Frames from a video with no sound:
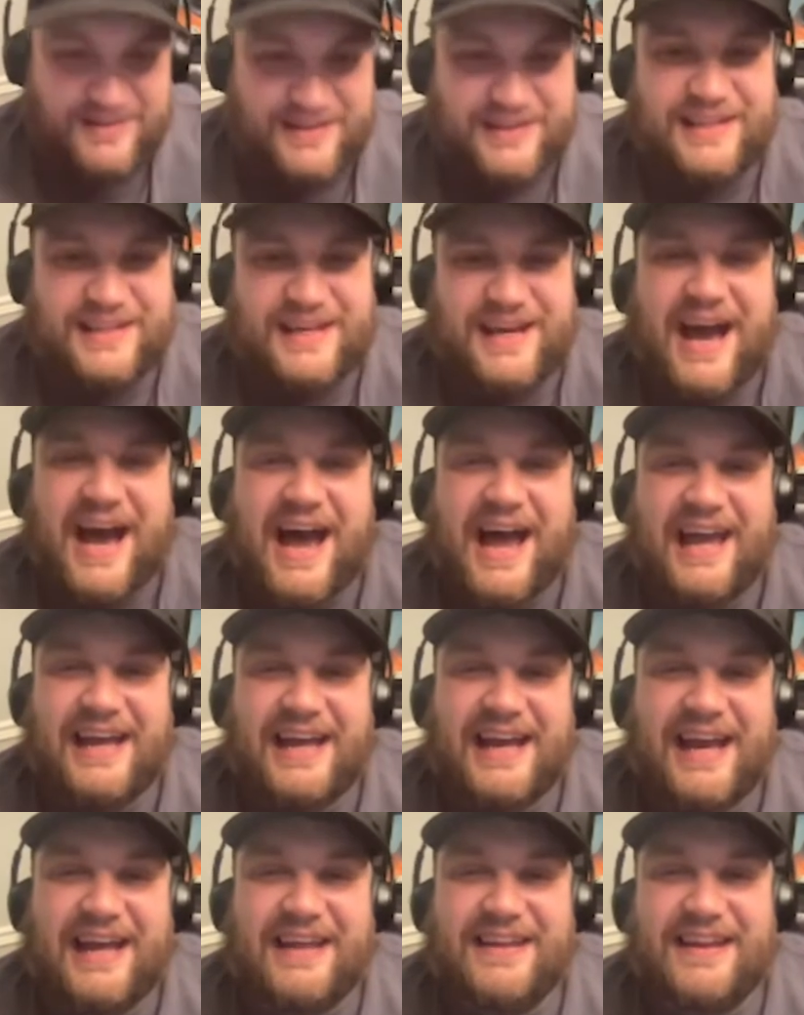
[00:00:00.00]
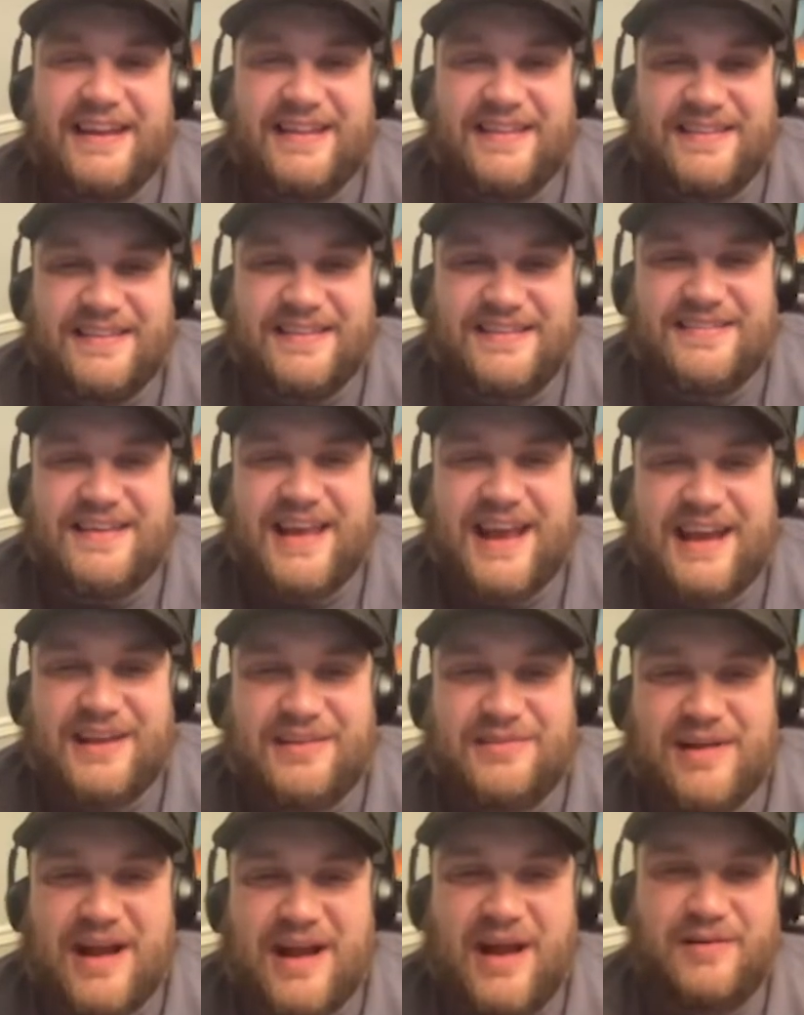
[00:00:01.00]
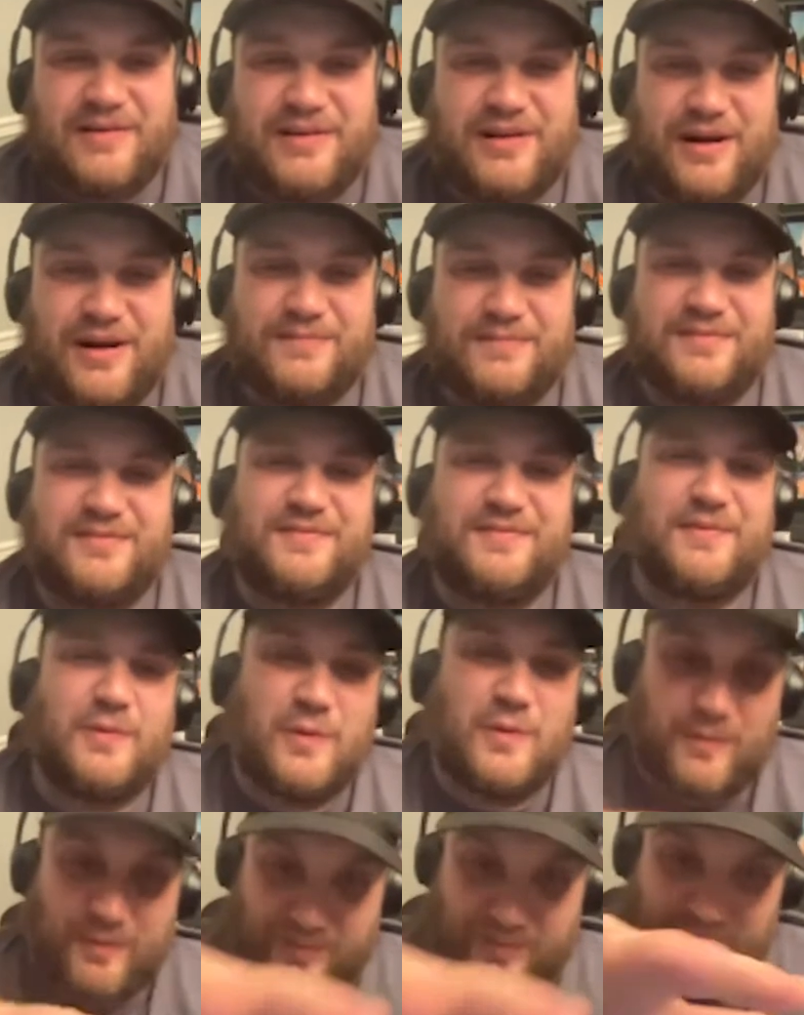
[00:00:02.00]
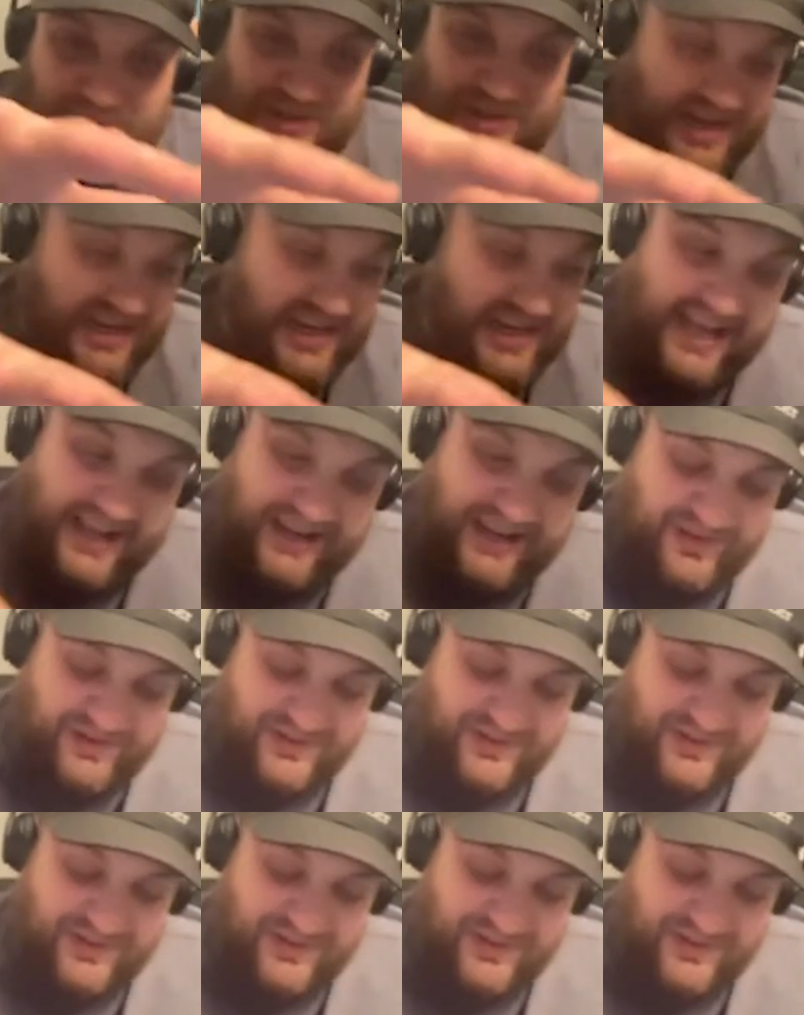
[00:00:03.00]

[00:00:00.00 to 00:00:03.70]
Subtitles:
him in the eye. And then the second round comes forward, which I get